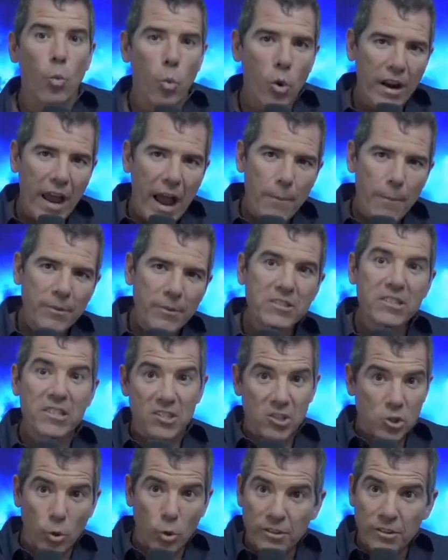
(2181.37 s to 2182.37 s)
What happens
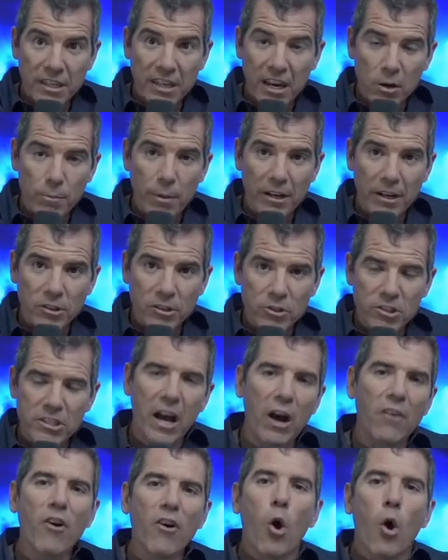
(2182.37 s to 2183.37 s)
since you only care about
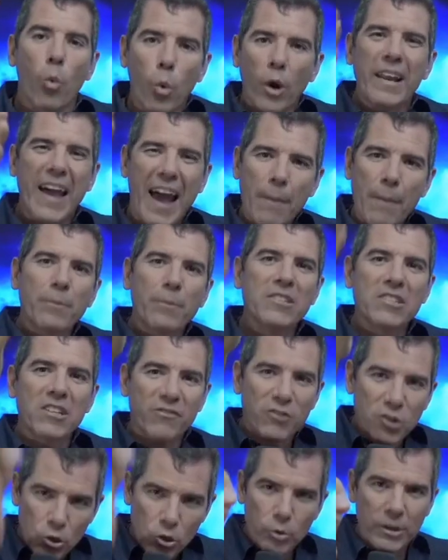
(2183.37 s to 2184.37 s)
yourself? What happens
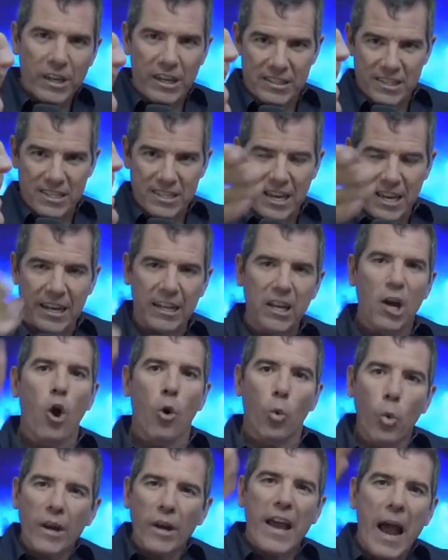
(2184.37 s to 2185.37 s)
if you get sick?
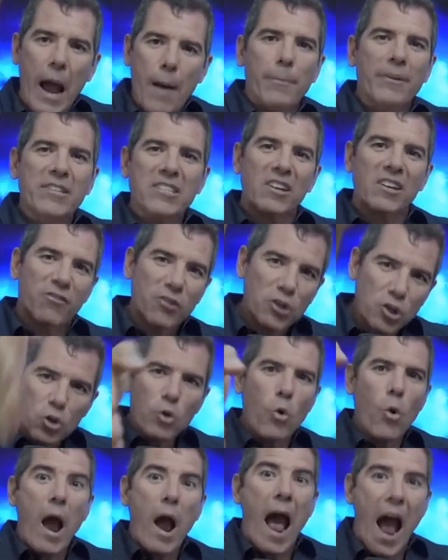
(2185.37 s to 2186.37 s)
What happens if
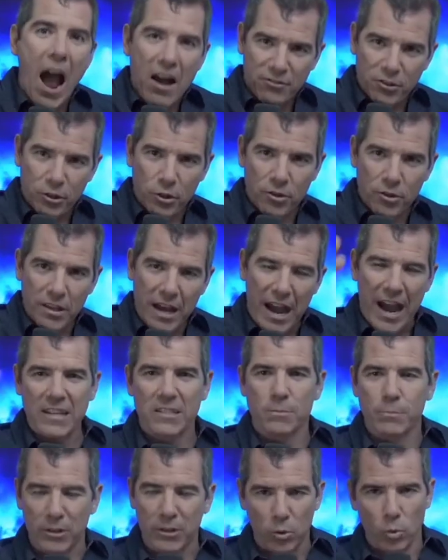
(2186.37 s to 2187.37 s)
you have to go to the
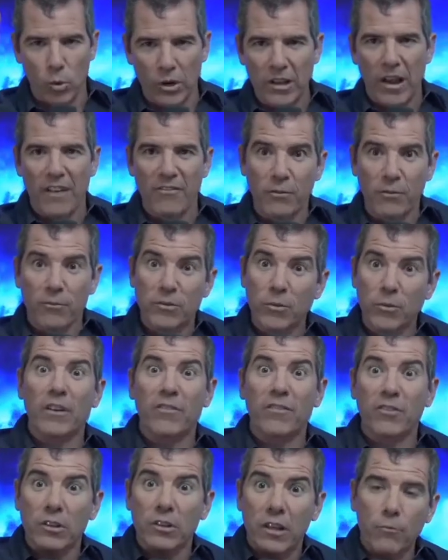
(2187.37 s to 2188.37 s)
hospital? What happens if
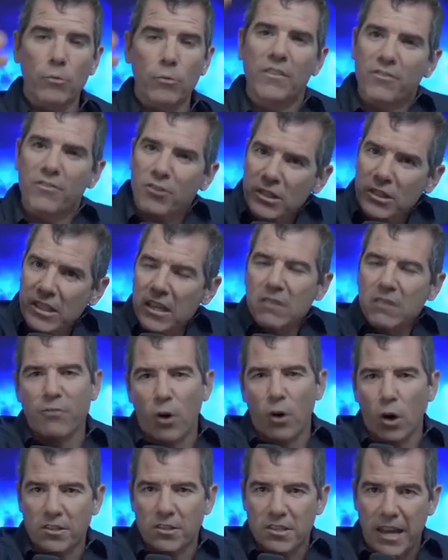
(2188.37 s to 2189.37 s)
one of your loved ones, what if your kid
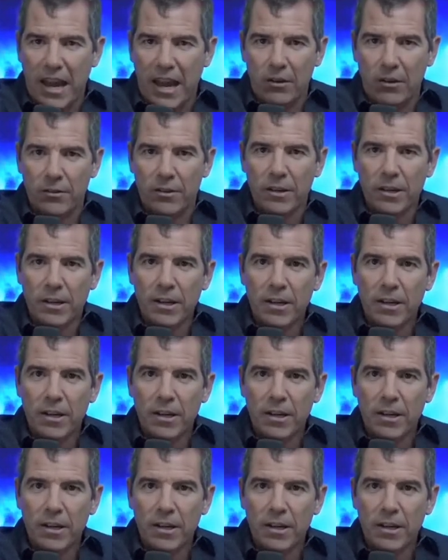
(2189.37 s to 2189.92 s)
falls down